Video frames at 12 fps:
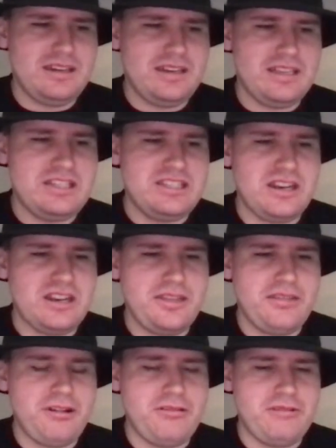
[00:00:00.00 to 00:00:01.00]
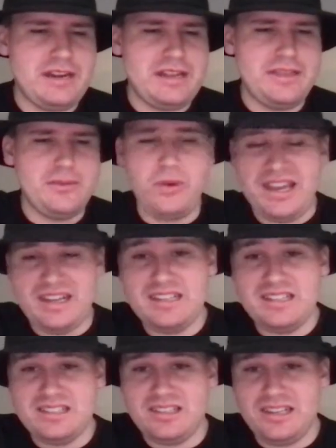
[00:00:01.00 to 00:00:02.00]
I started throwing in The Way It
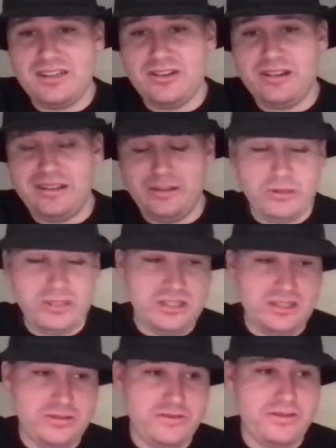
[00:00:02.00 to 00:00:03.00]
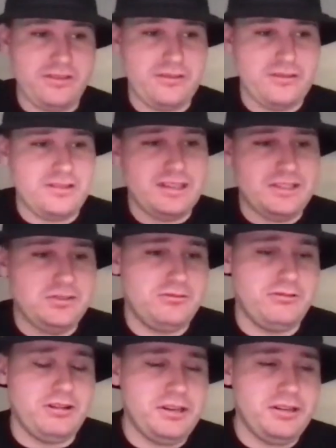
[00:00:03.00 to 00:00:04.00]
Is, Lee Kernaghan, which is off the Electric
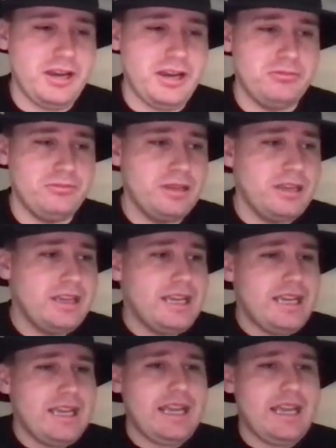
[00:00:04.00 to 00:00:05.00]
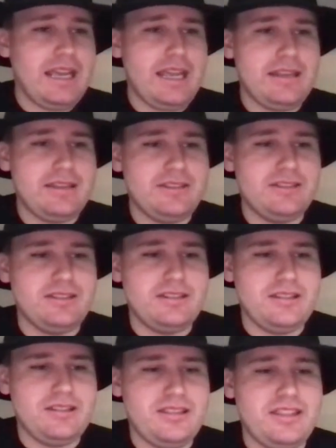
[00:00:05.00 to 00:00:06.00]
Radio album. And
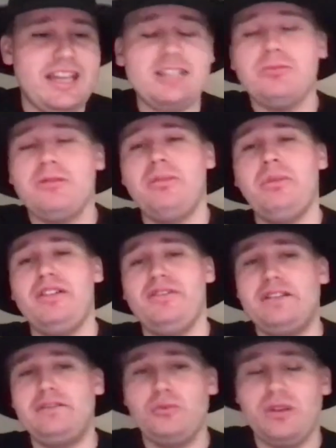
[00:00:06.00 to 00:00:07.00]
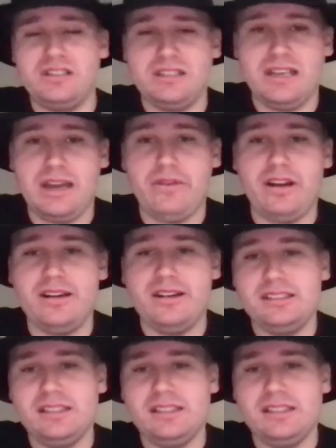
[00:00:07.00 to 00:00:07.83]
that's probably my favorite one to cover.